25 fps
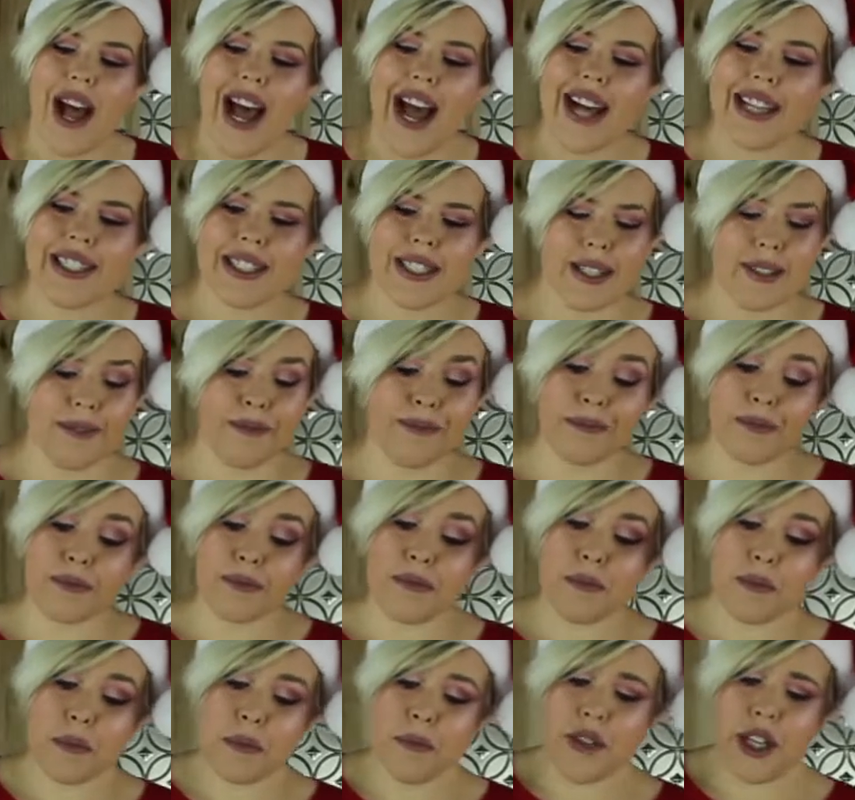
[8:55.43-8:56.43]
ask,
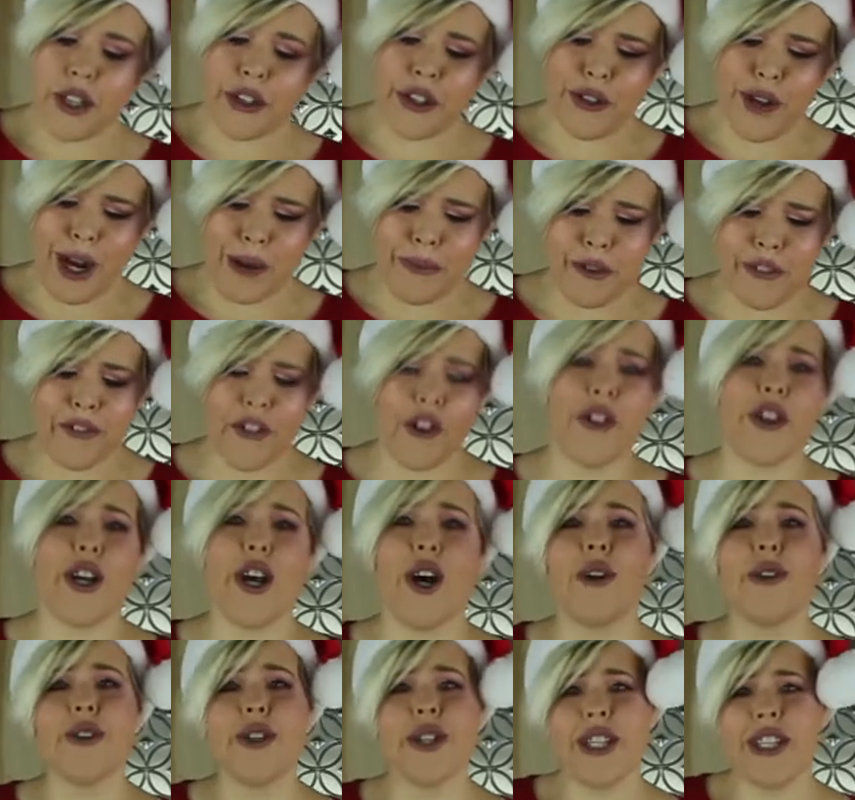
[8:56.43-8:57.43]
do I prefer the
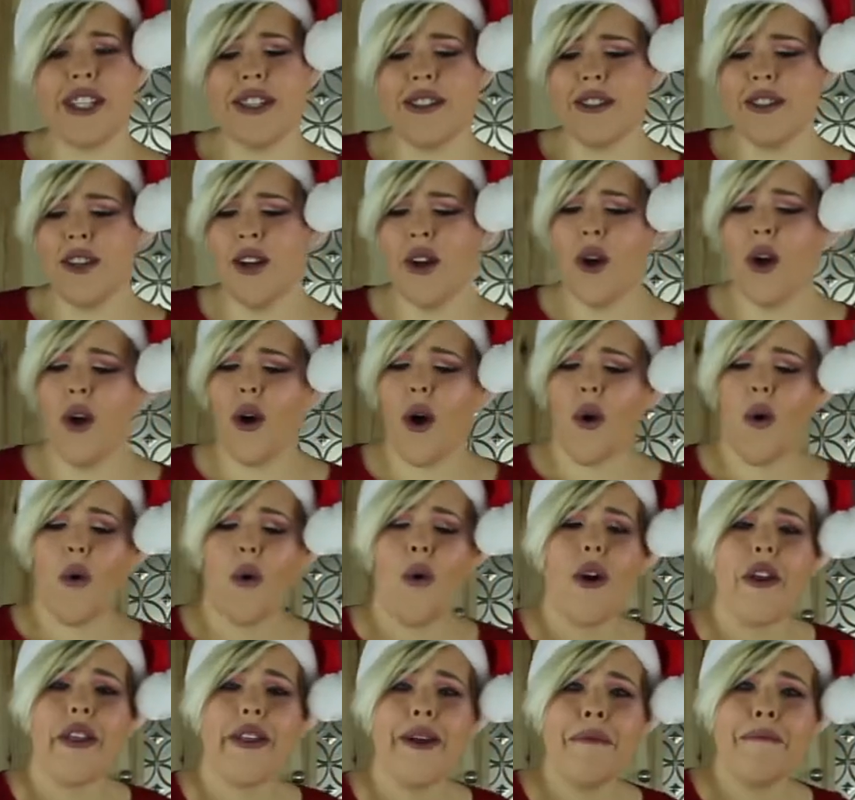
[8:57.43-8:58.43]
ocean
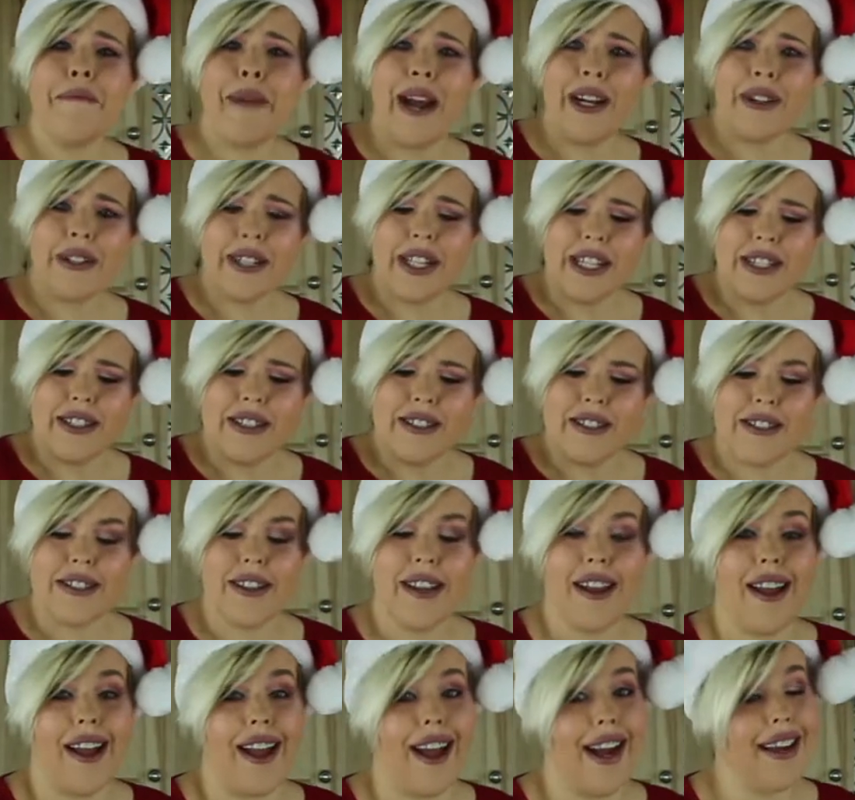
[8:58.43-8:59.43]
or the
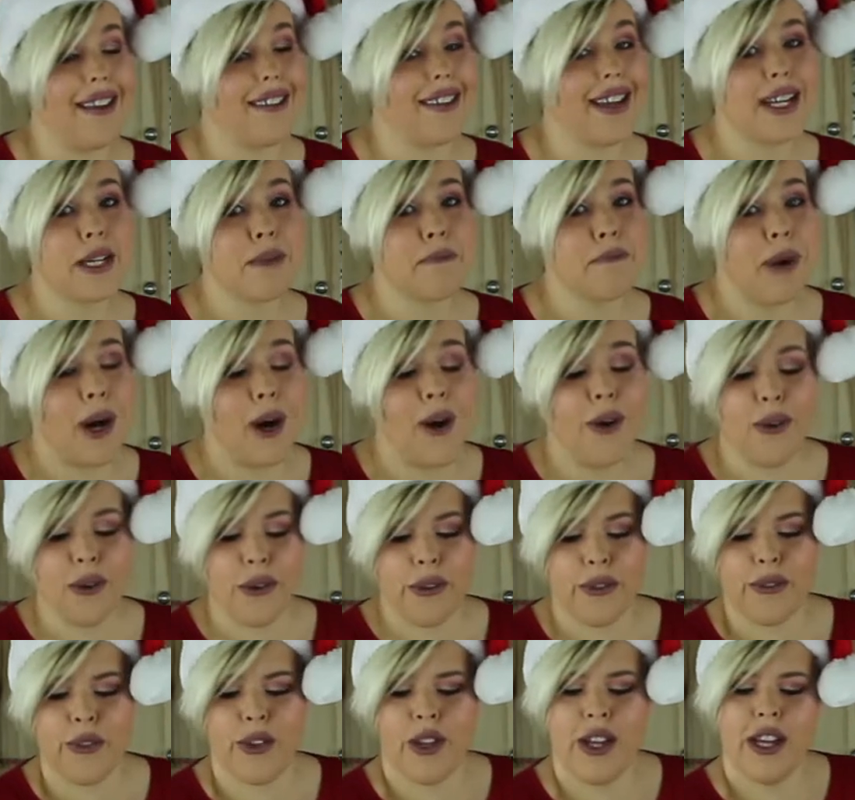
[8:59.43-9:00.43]
mountains? I like
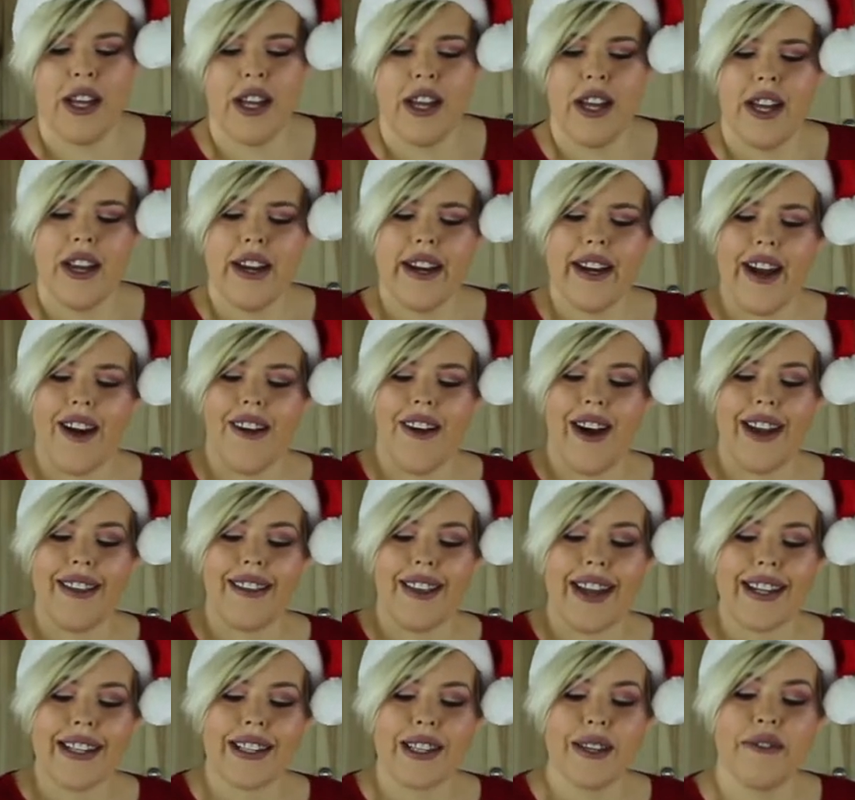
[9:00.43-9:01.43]
both. Now, I
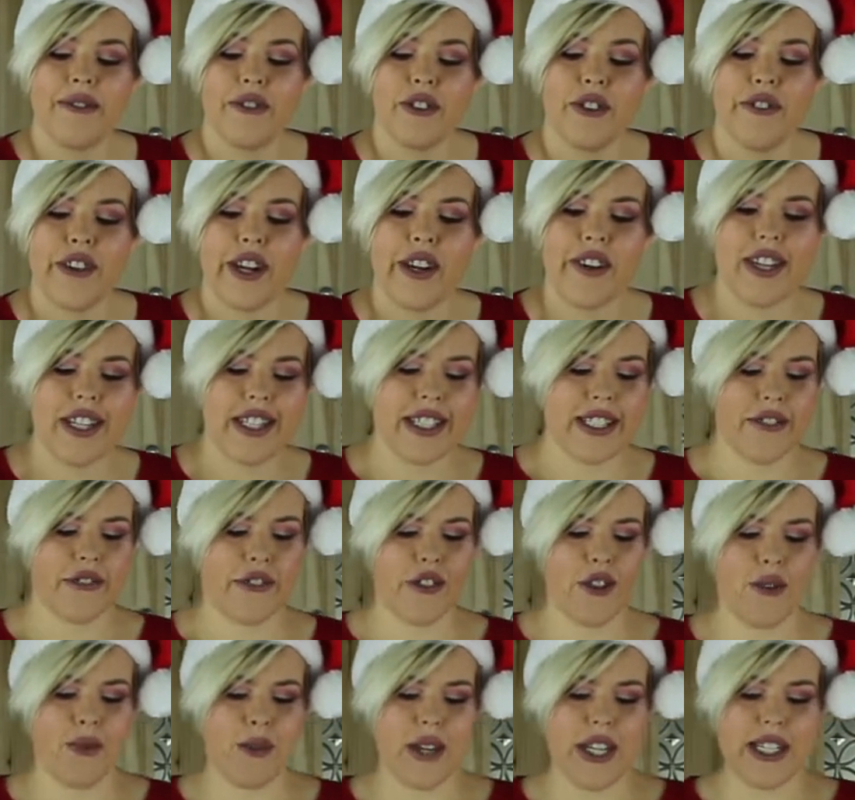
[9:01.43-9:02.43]
like them for very
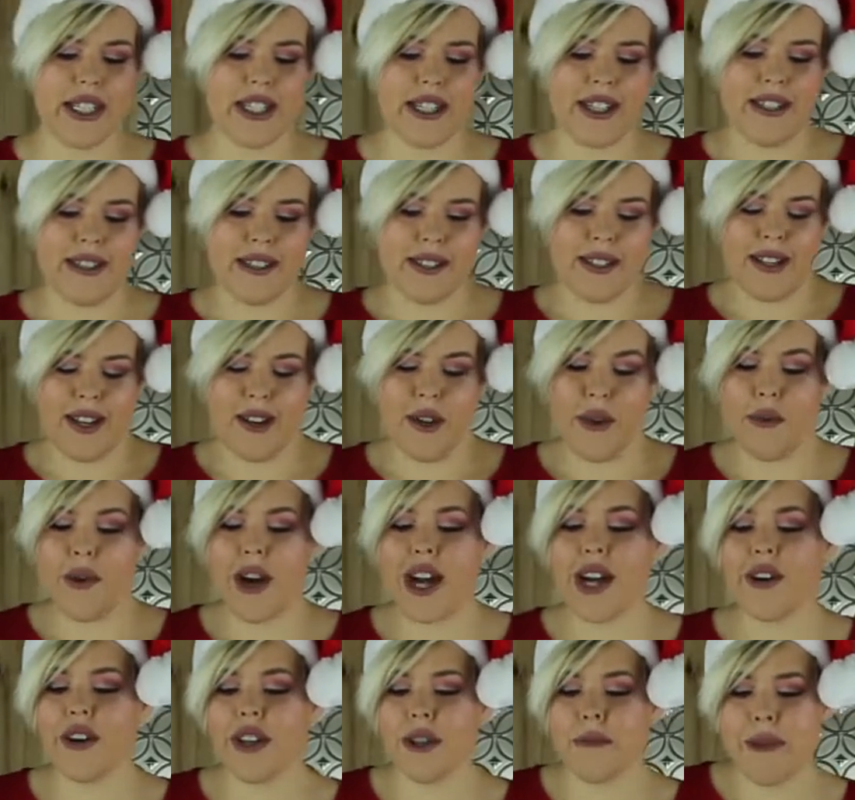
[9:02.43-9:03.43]
different reasons. When
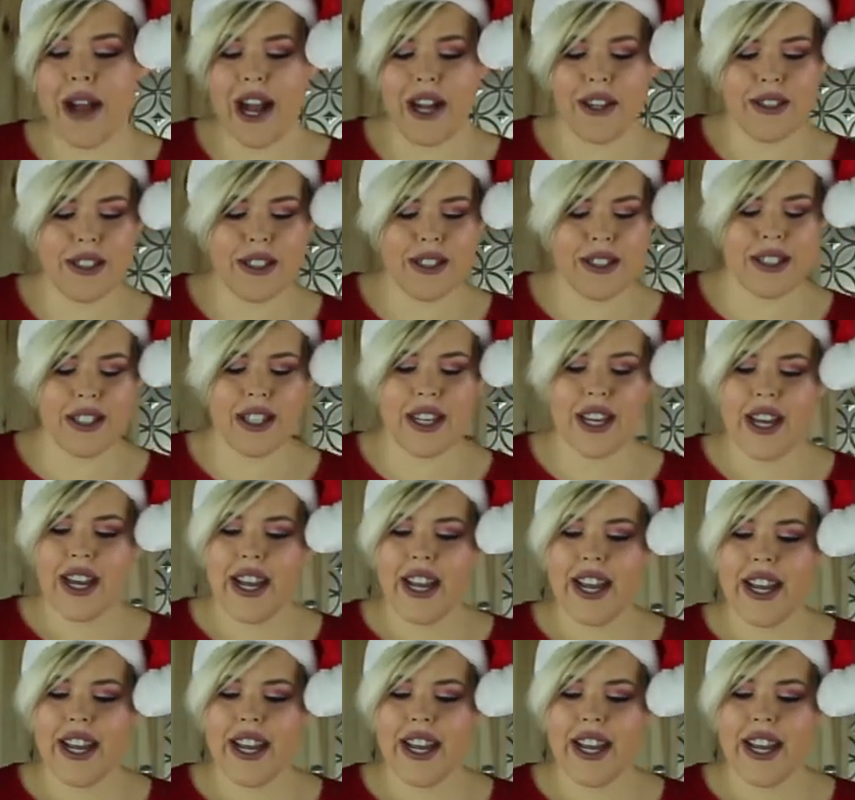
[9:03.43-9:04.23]
I go to the mountains,